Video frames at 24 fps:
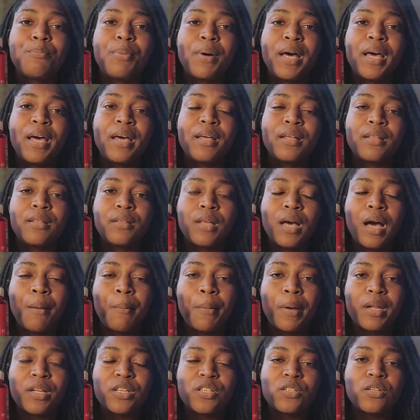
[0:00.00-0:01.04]
but I'm
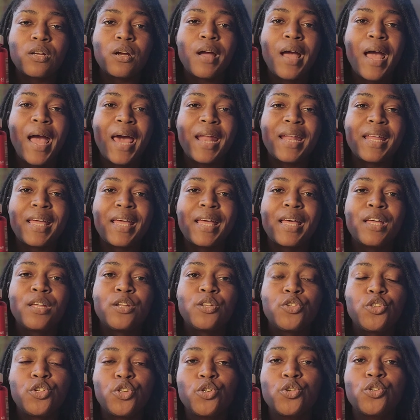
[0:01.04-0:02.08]
going to start adding
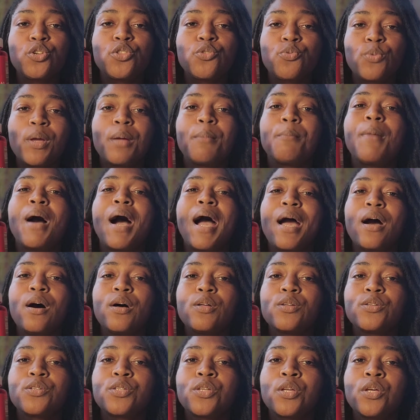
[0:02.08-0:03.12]
in two to three
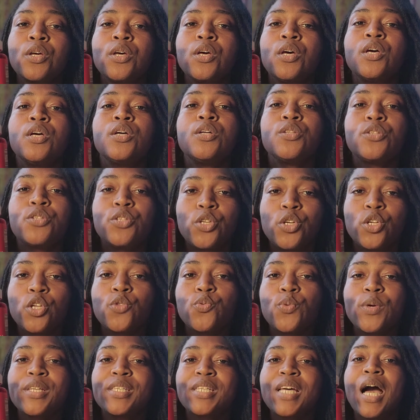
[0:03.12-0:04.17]
miles two to
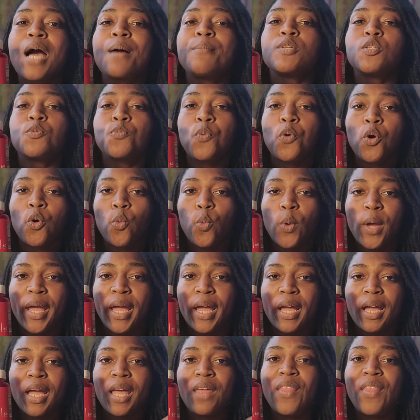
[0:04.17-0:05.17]
three times per week.